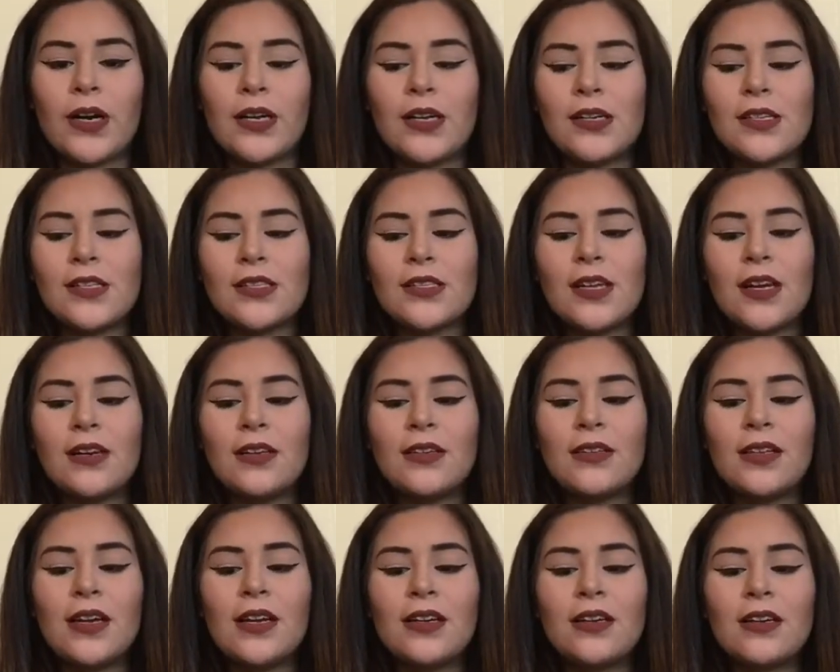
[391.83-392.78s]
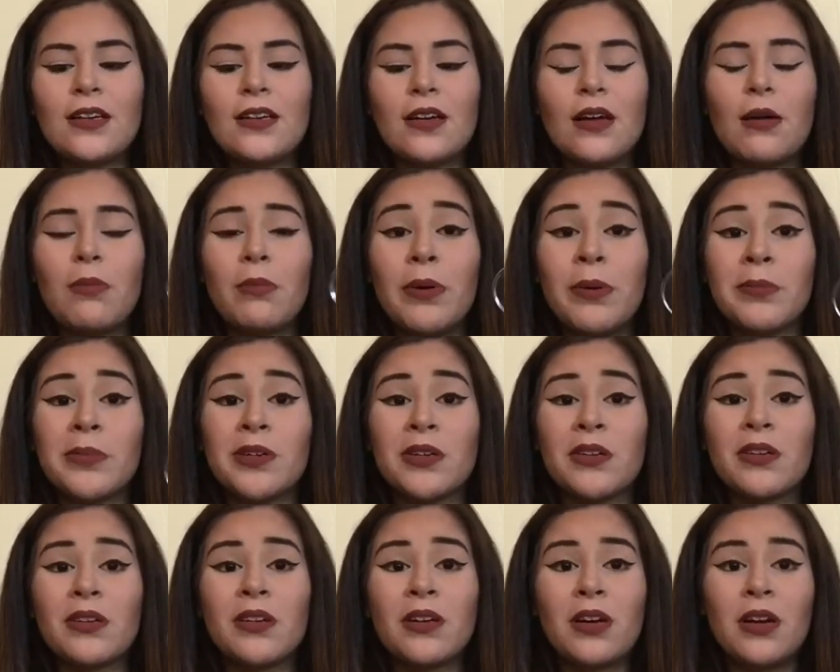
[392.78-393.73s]
And it's kind of like a
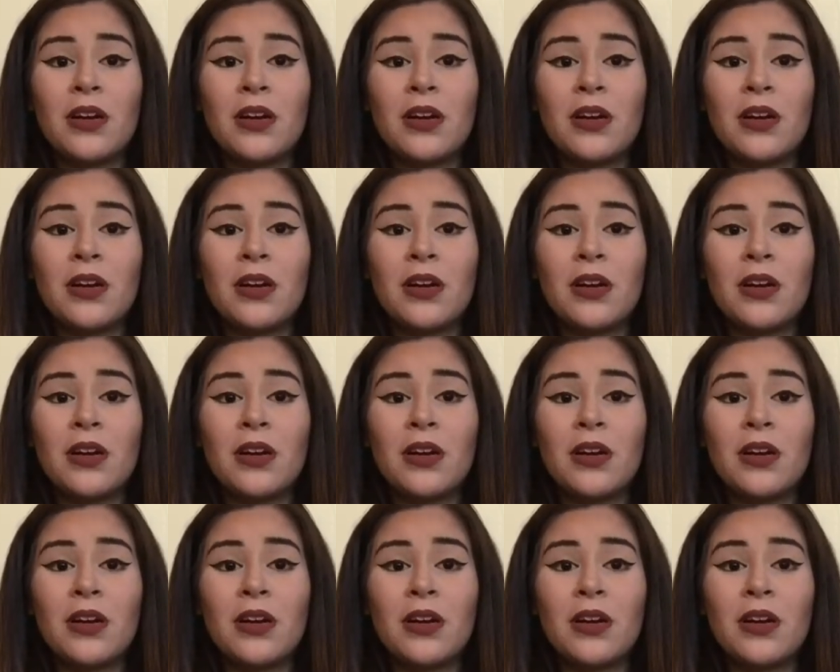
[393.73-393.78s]
bummer.